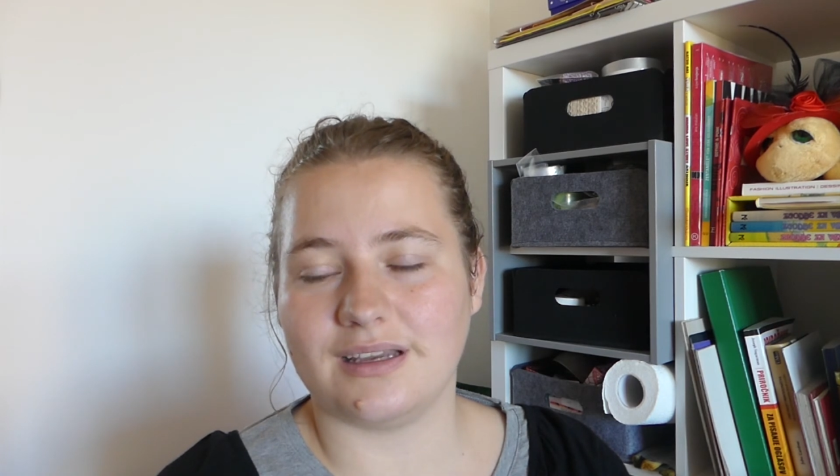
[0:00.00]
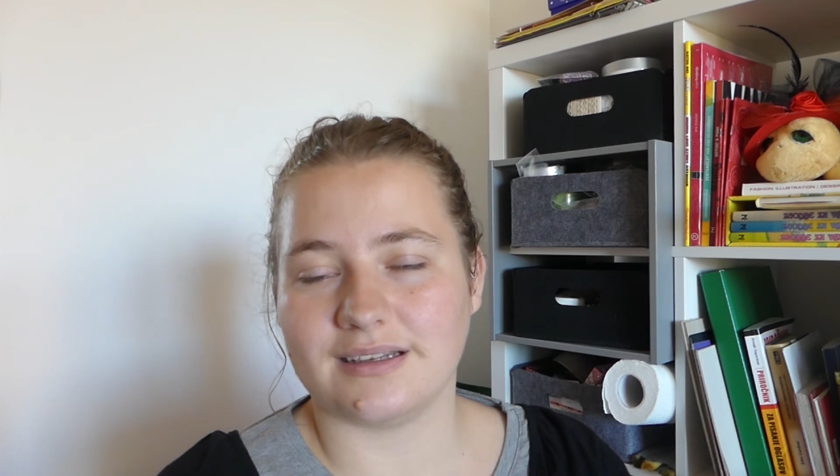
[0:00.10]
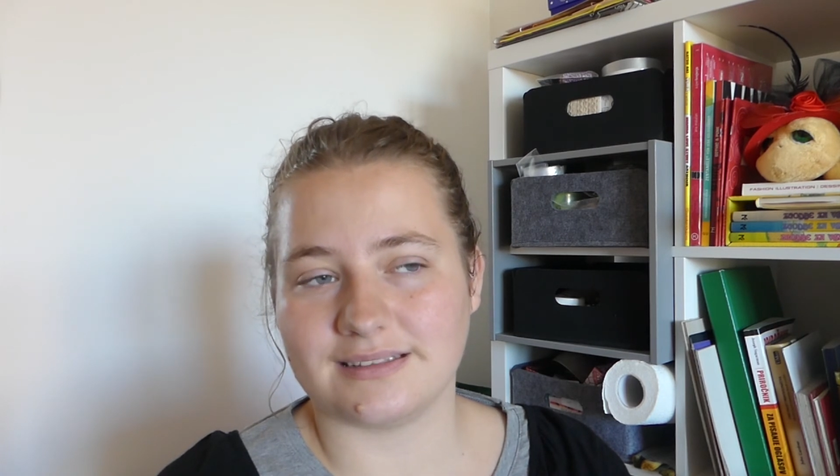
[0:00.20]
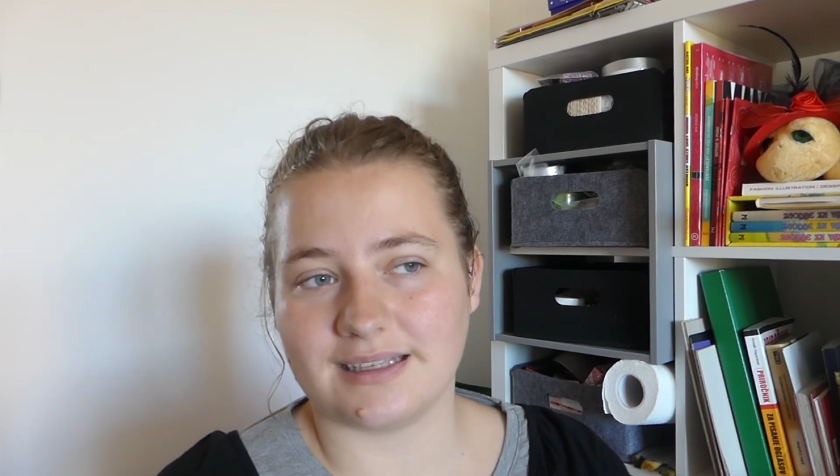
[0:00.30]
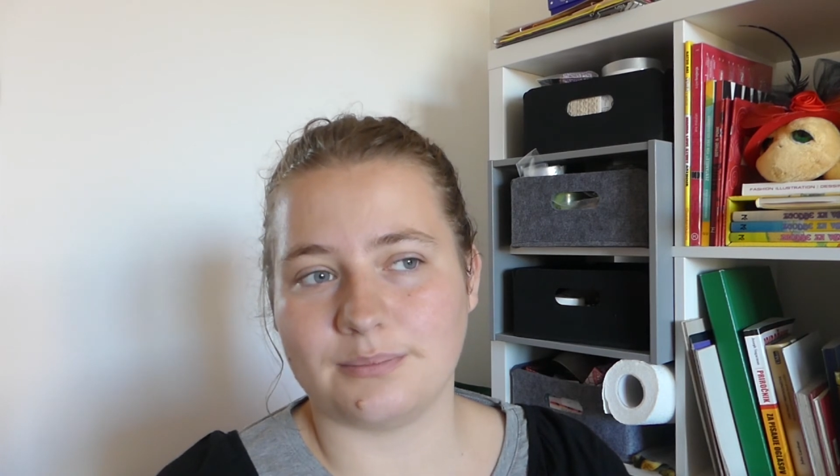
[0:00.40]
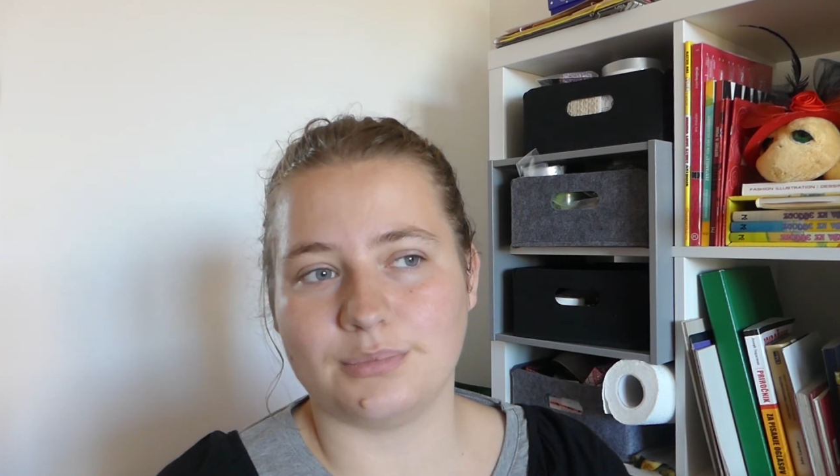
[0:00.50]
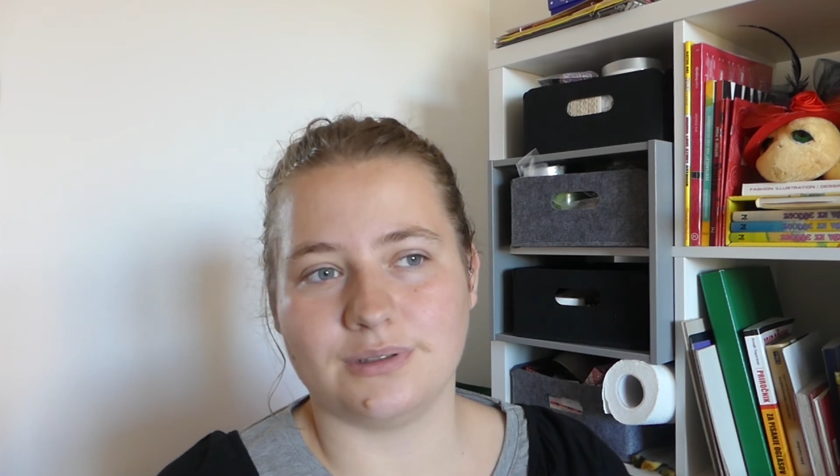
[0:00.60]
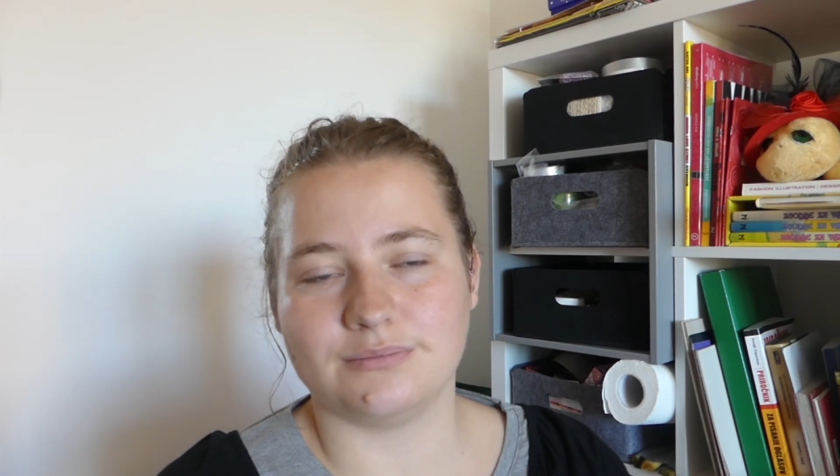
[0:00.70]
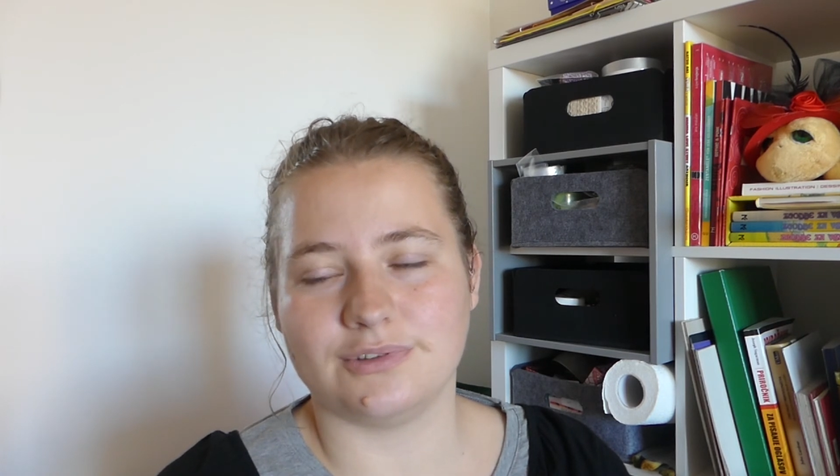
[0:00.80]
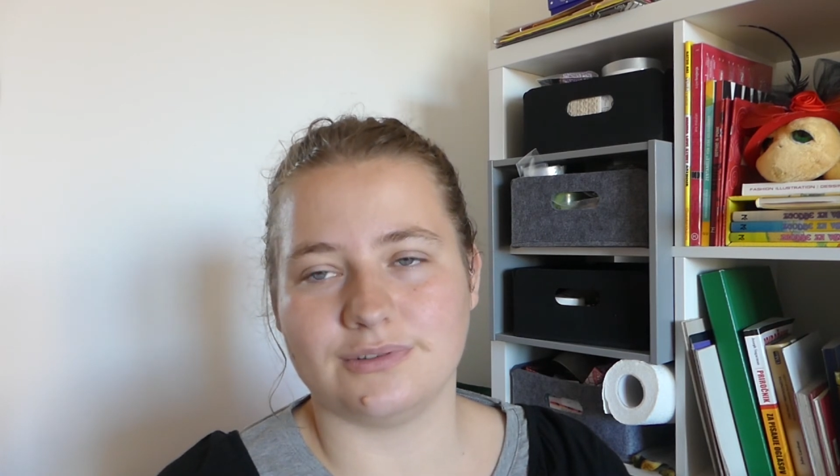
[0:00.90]
accept
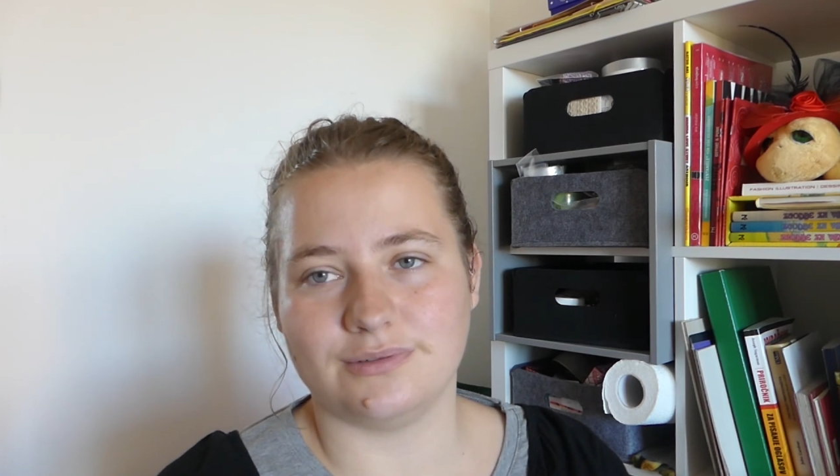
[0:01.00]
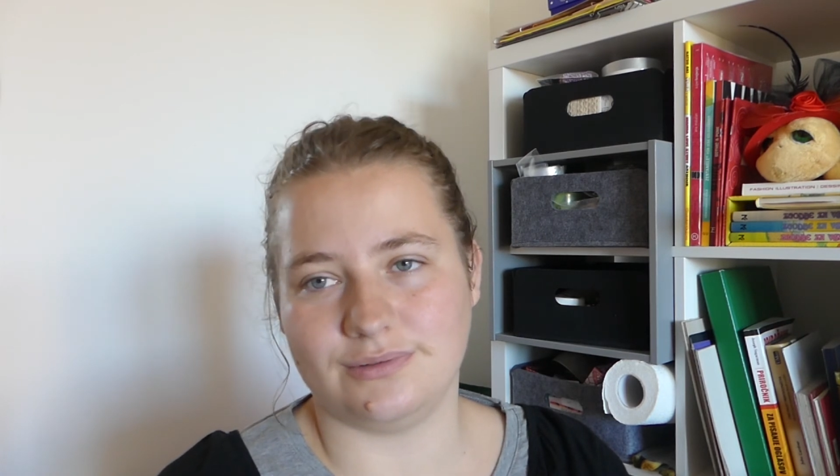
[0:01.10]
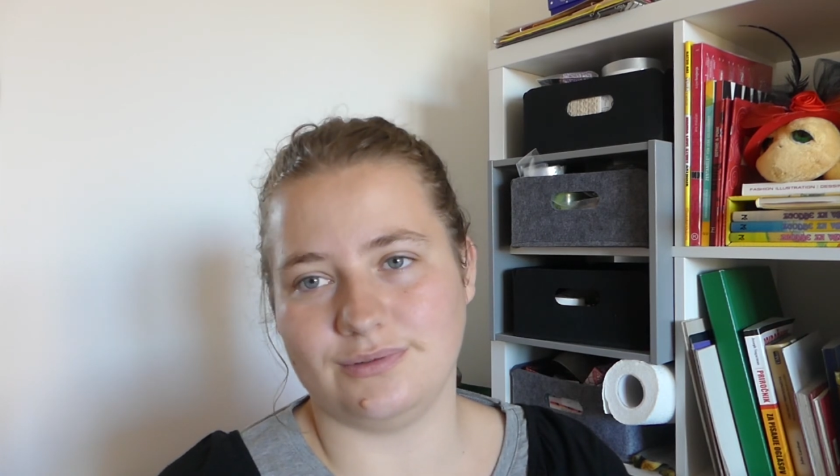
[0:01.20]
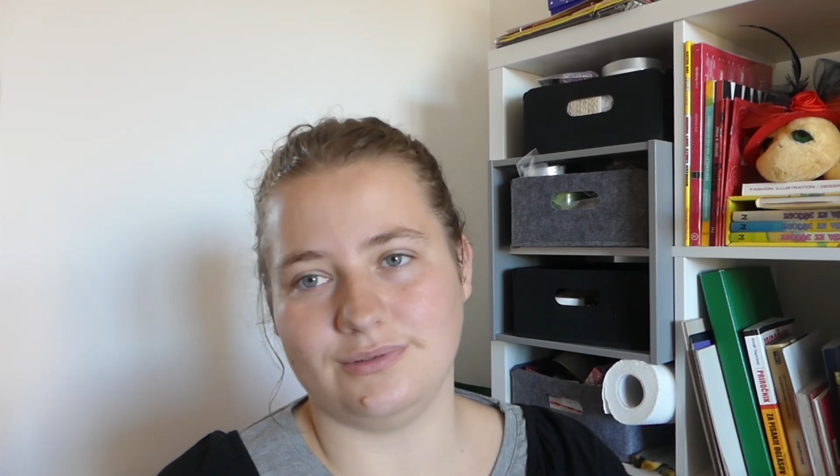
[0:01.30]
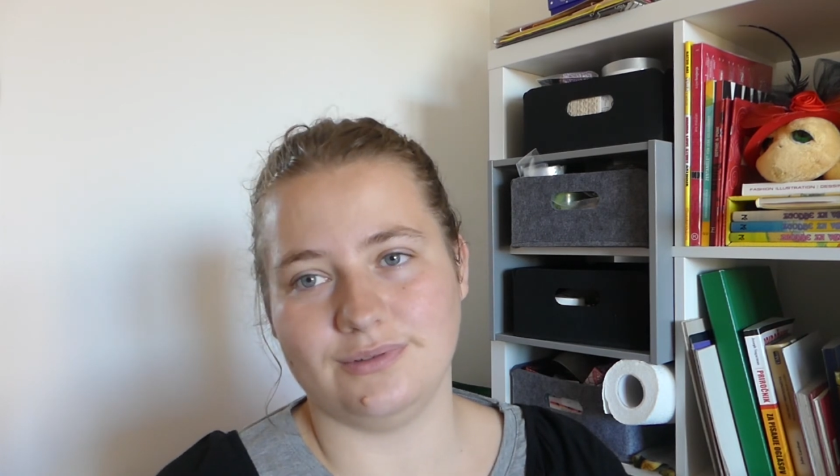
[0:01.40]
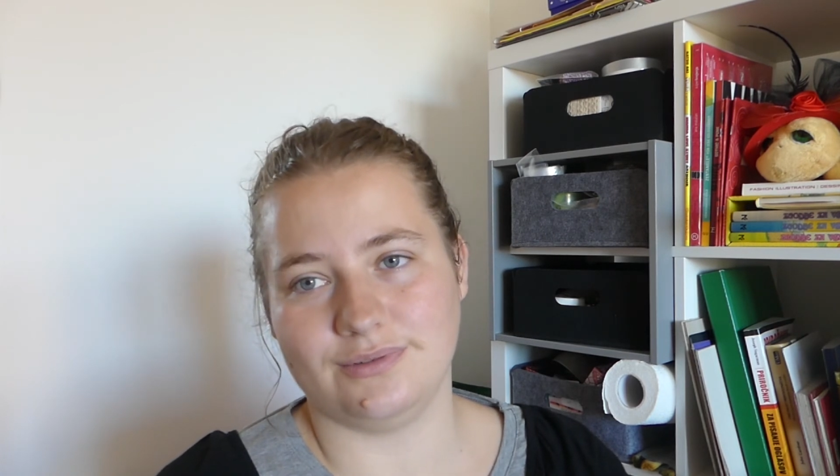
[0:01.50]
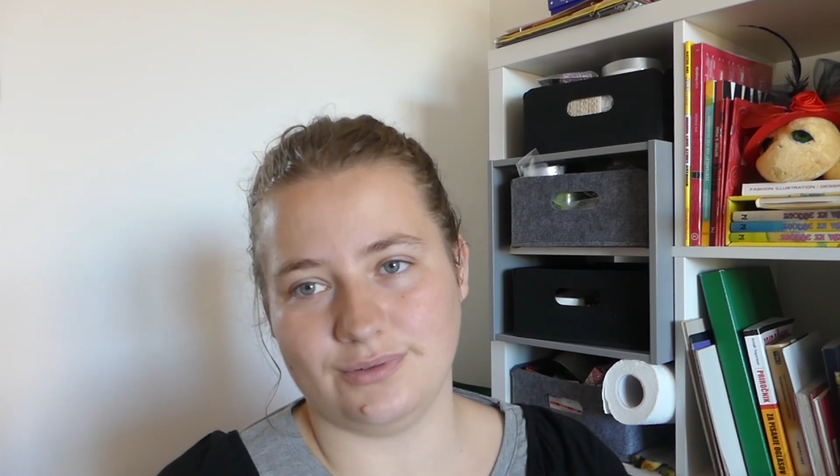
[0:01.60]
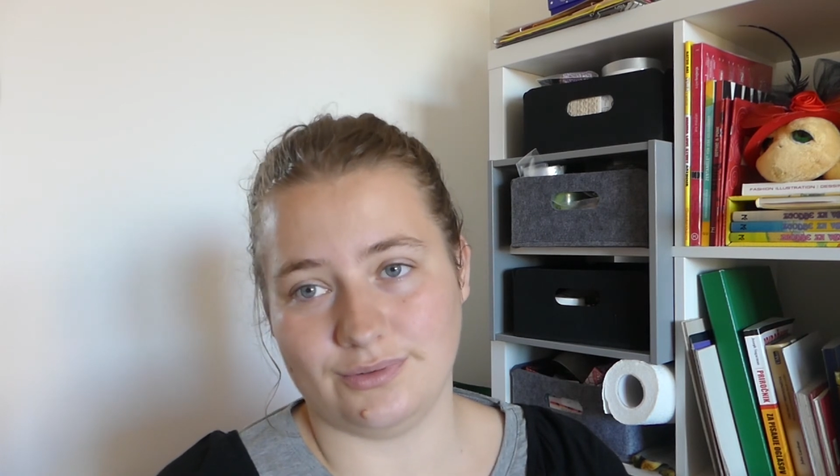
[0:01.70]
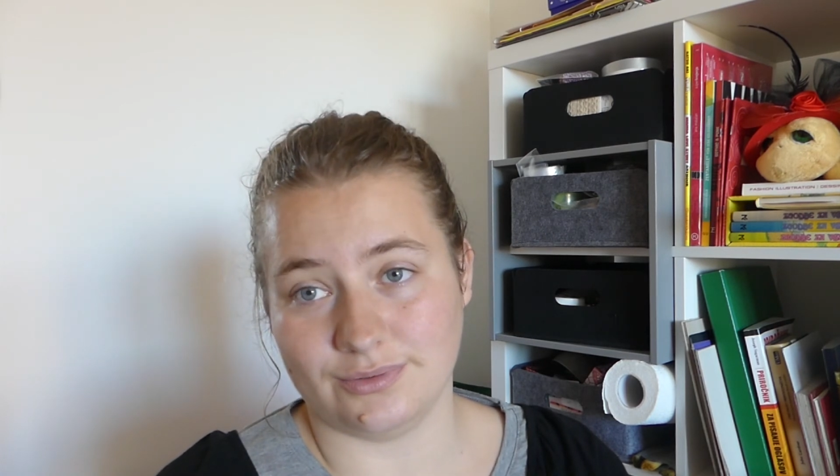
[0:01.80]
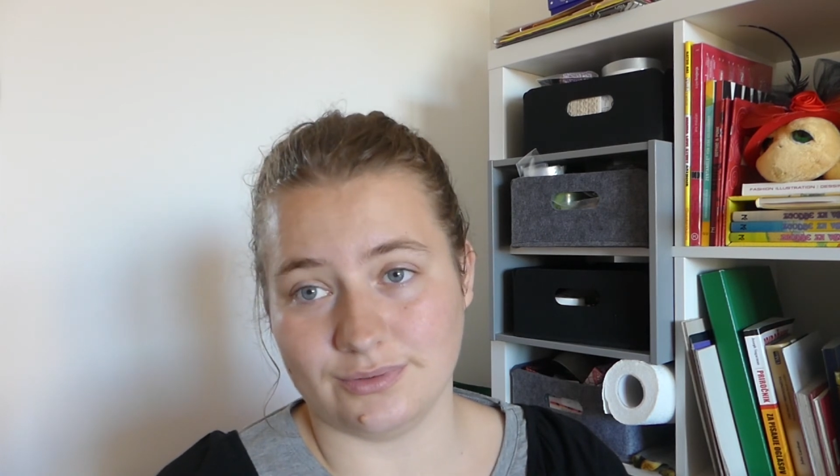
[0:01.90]
them to do
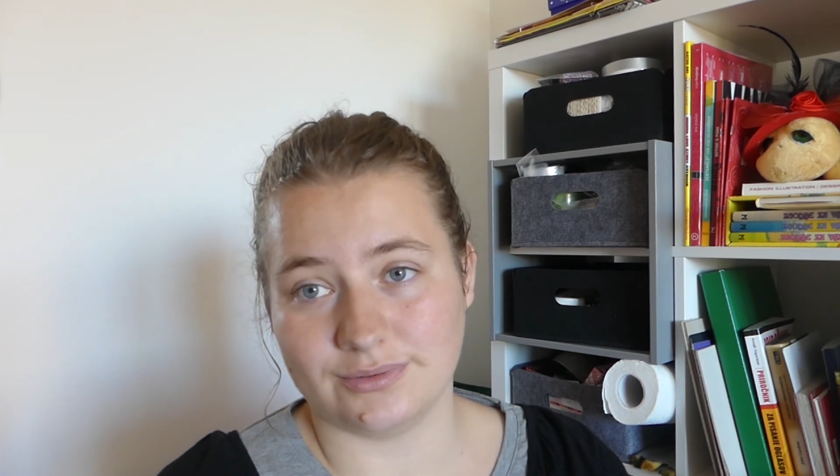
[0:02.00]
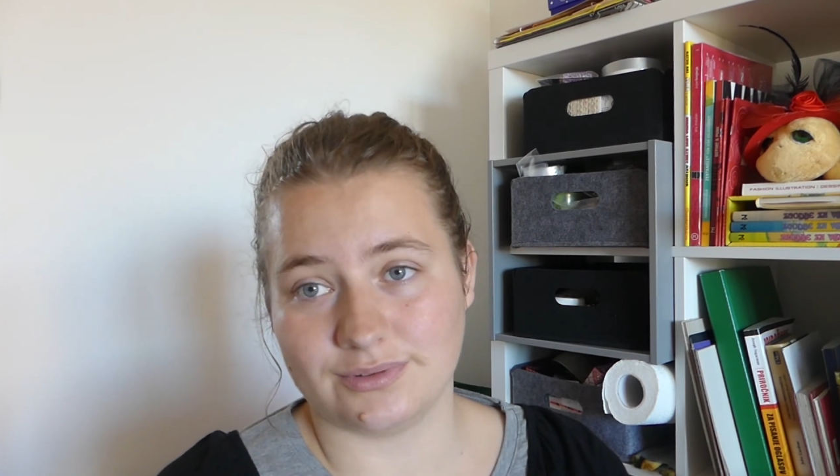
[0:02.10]
to you.